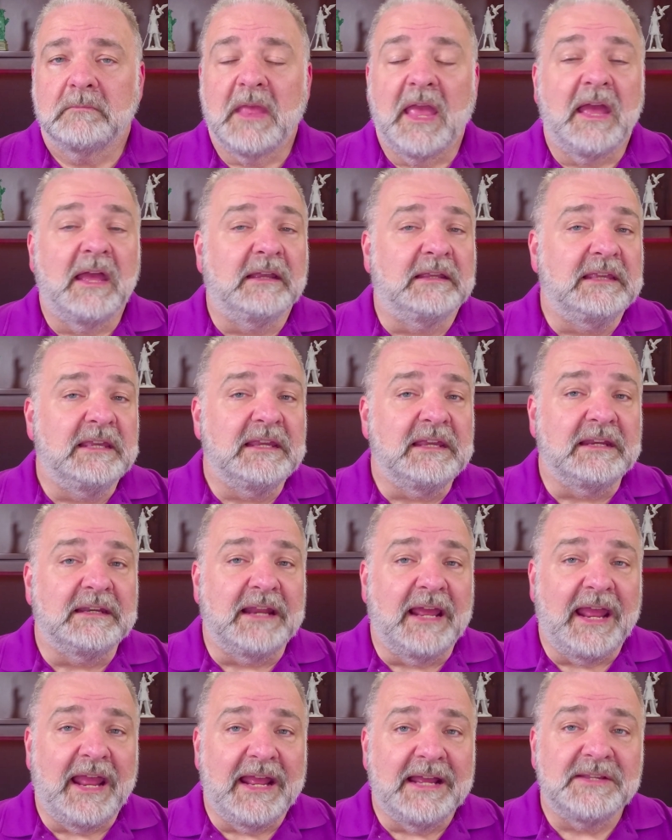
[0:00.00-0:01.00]

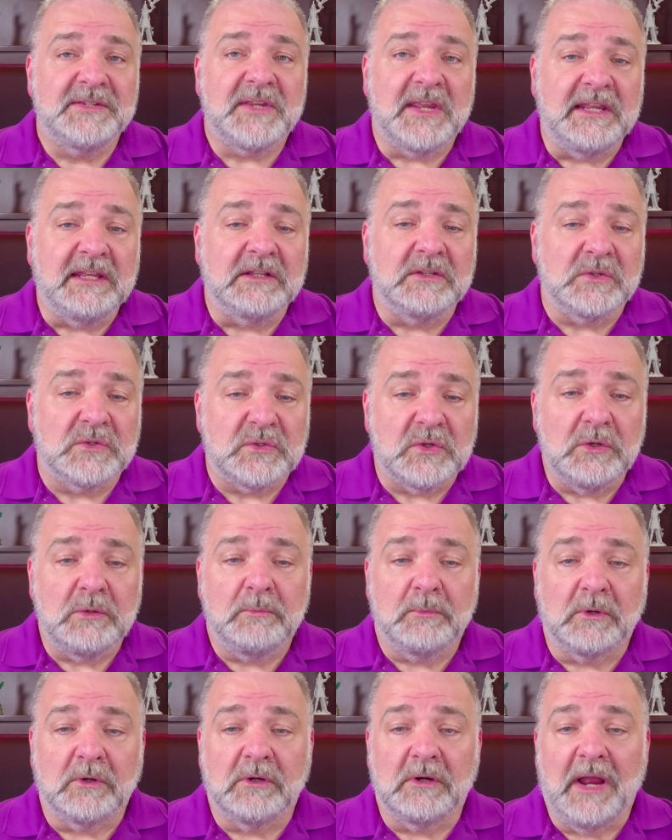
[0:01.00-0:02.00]
Again, as a
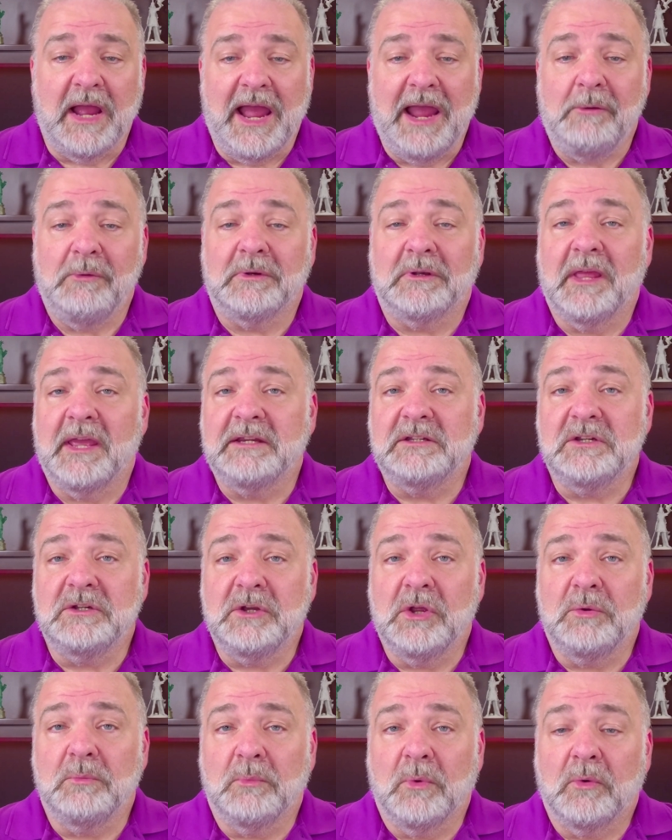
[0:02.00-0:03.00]
consumer, I would like to
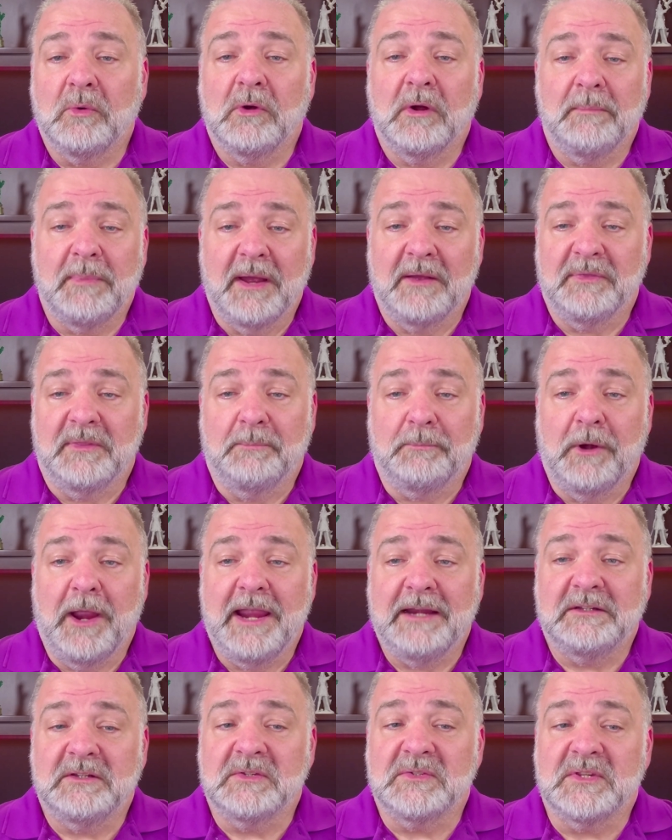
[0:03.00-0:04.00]
know more about the
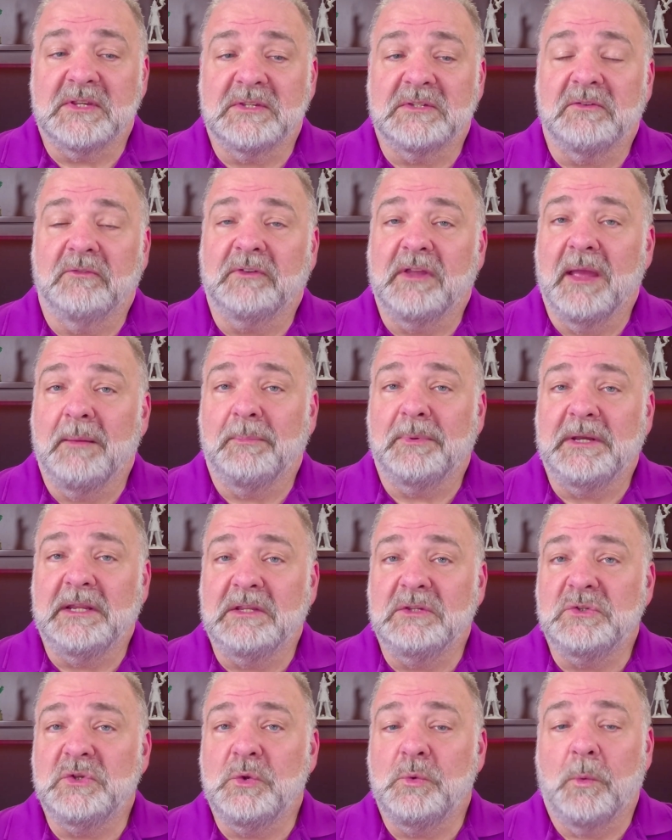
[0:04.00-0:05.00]
practices of
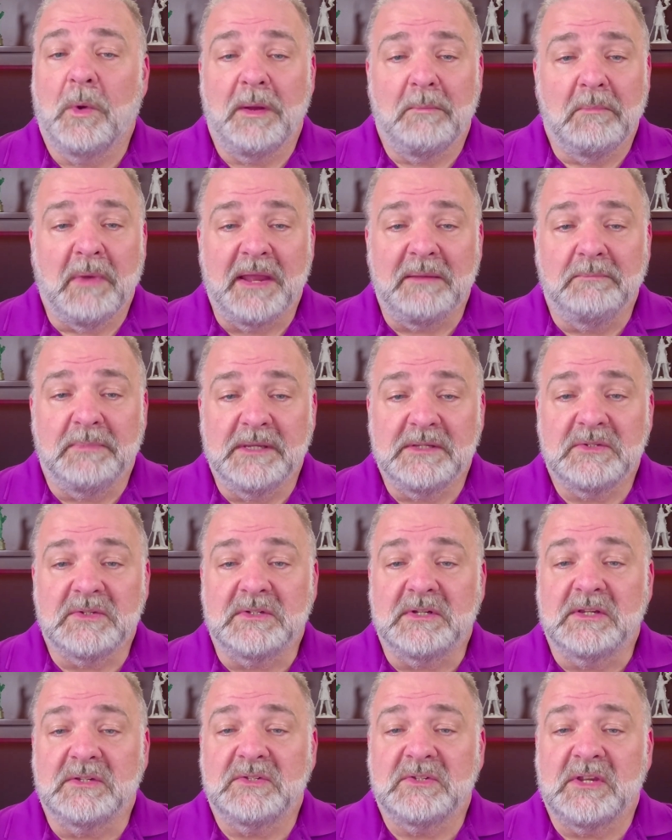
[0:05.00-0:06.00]
companies who want my
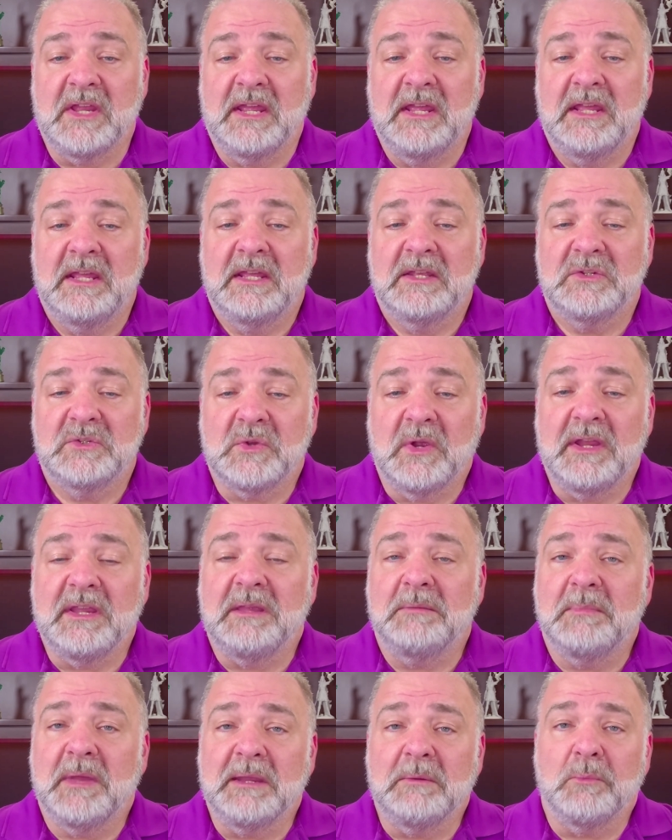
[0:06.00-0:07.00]
business so I
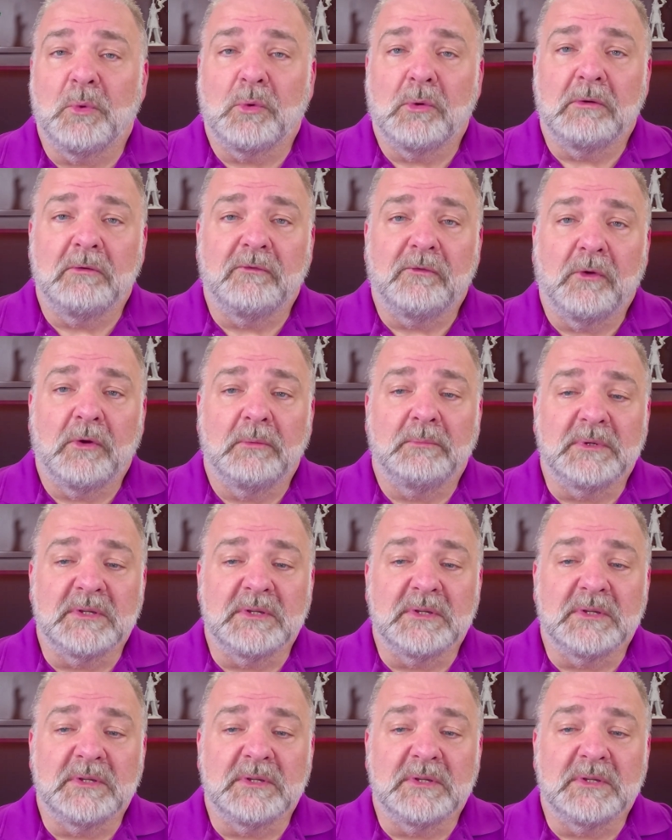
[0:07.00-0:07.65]
can make more informed